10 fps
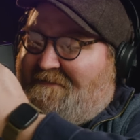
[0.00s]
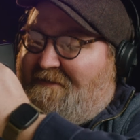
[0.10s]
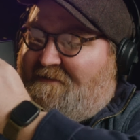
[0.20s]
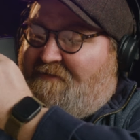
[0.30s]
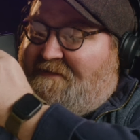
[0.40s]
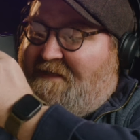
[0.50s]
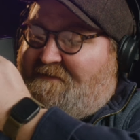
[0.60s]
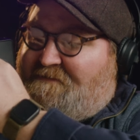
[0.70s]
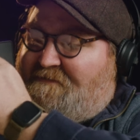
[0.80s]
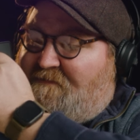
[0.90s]
Hello,
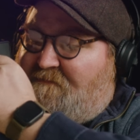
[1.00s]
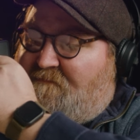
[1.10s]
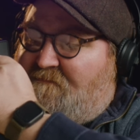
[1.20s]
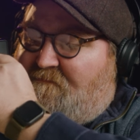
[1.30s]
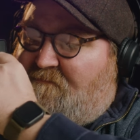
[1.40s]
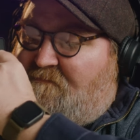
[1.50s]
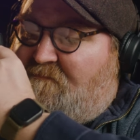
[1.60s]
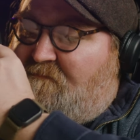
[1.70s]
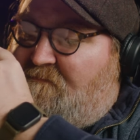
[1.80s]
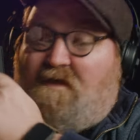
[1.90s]
dials.
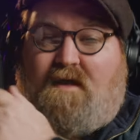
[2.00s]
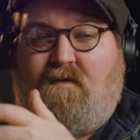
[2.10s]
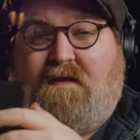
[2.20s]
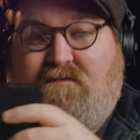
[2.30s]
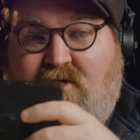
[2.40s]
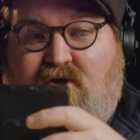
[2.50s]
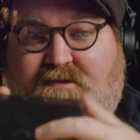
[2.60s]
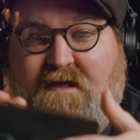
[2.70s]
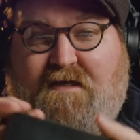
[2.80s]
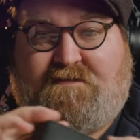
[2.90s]
Anyway, they're good
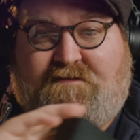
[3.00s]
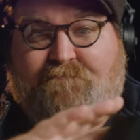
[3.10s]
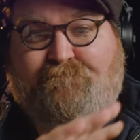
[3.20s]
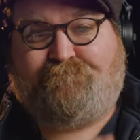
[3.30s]
dials.